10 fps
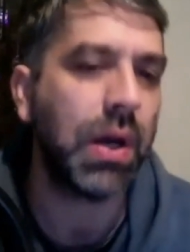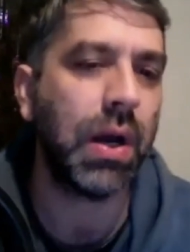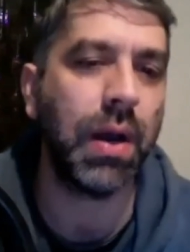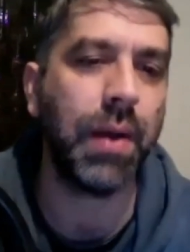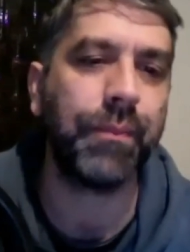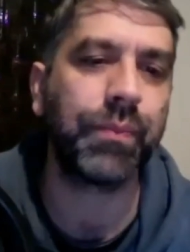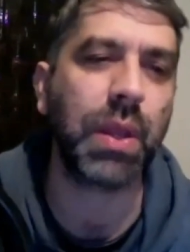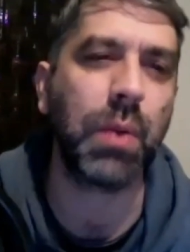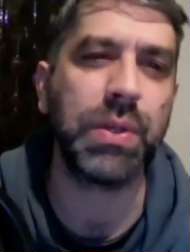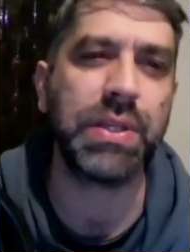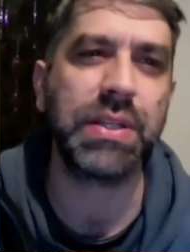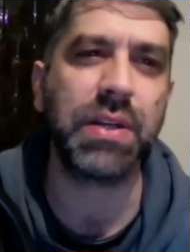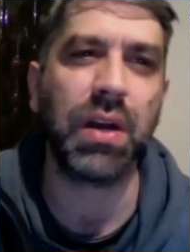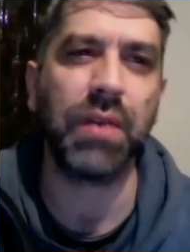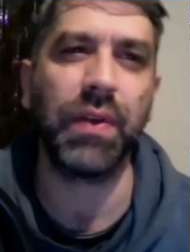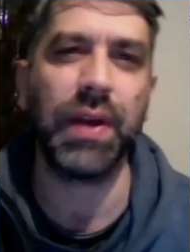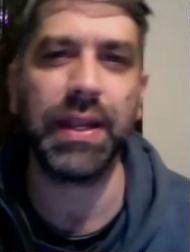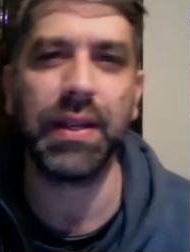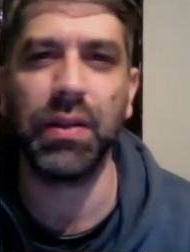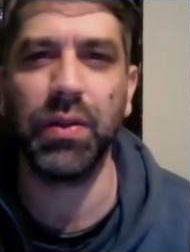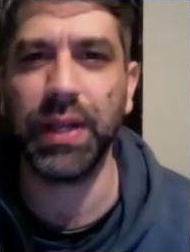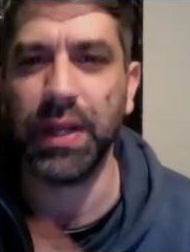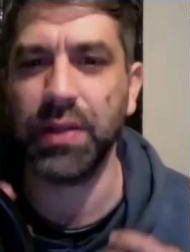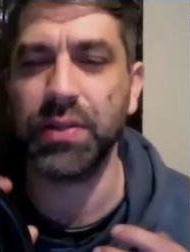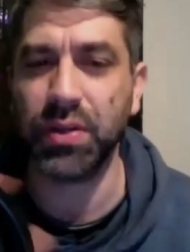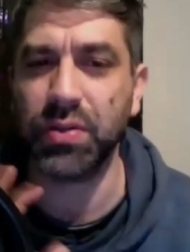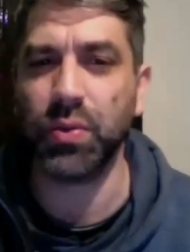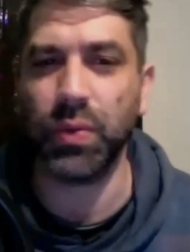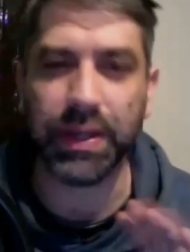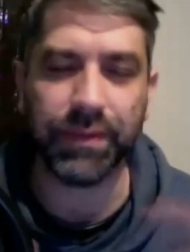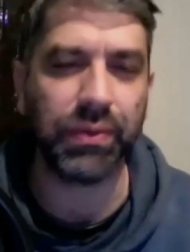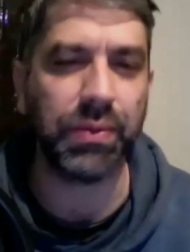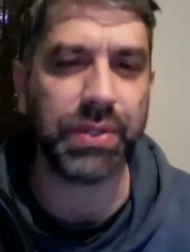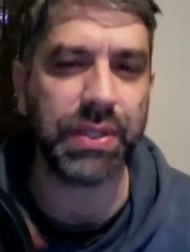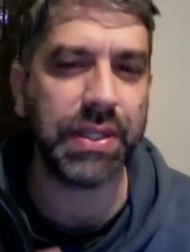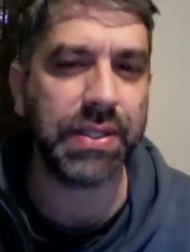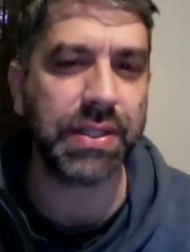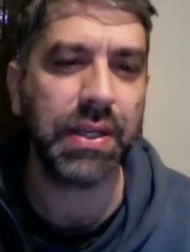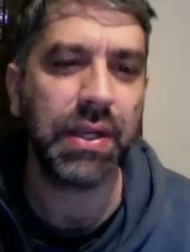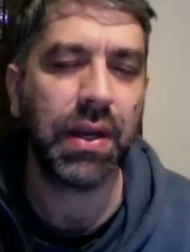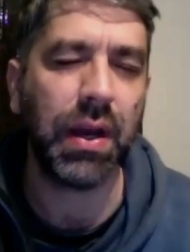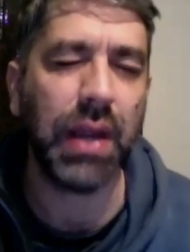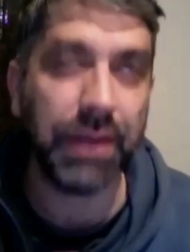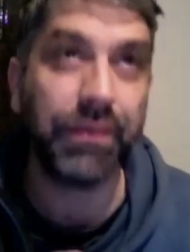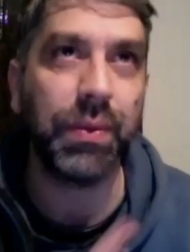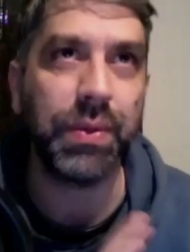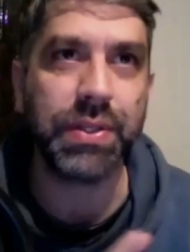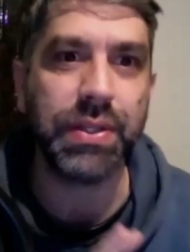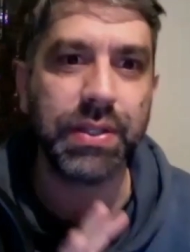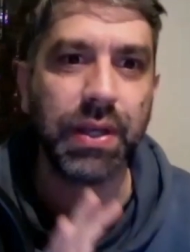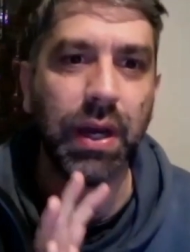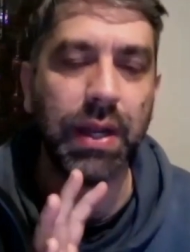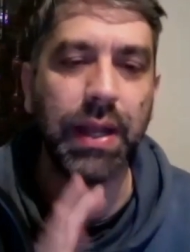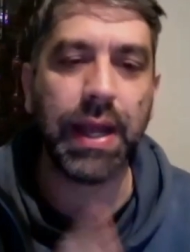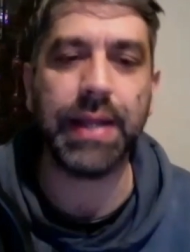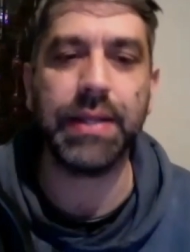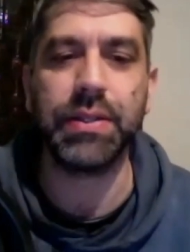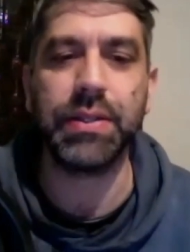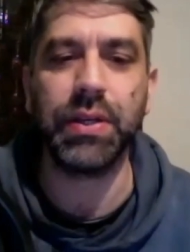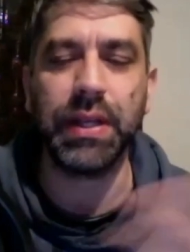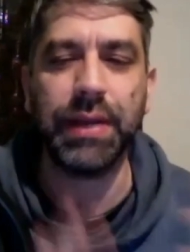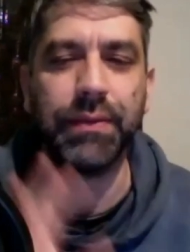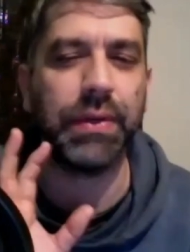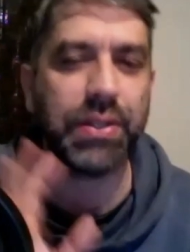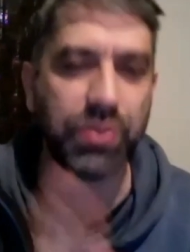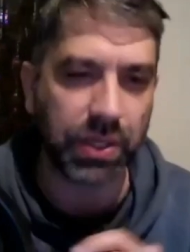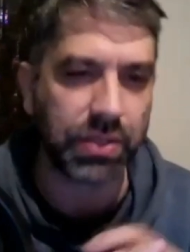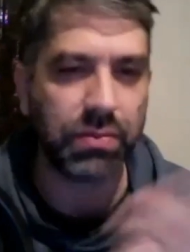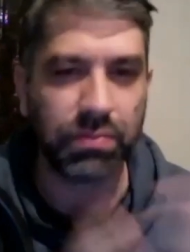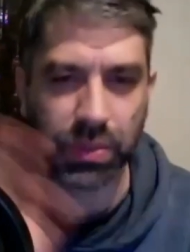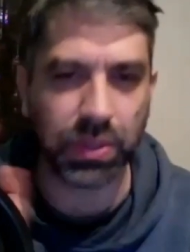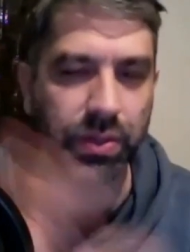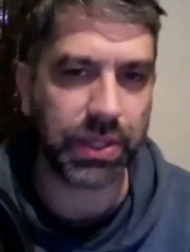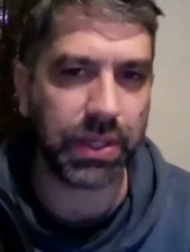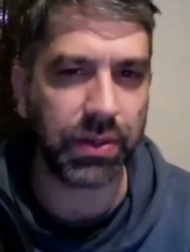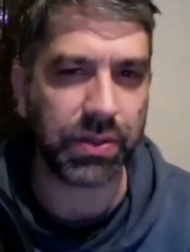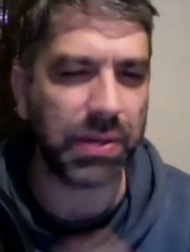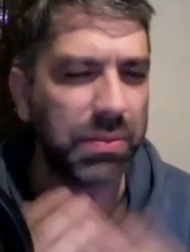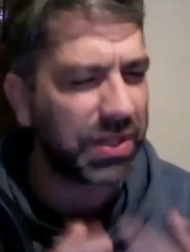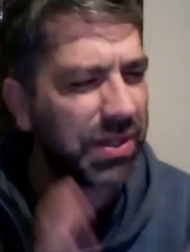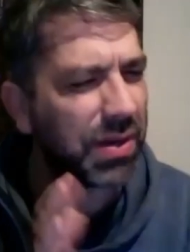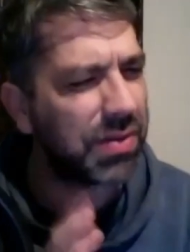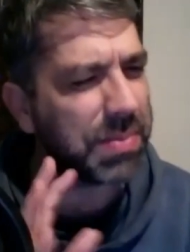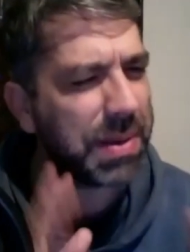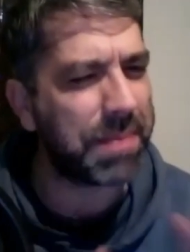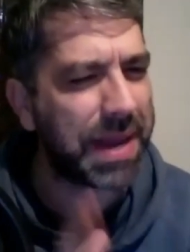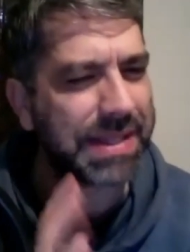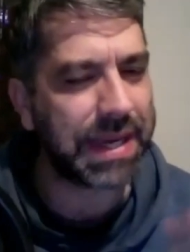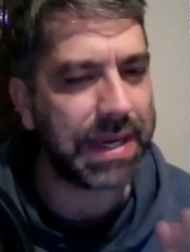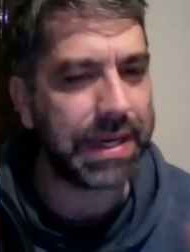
um, which is kind of like looking at social influences, uh, influences, and and you can never really trust who you're seeing on the screen, which I know is a bit passe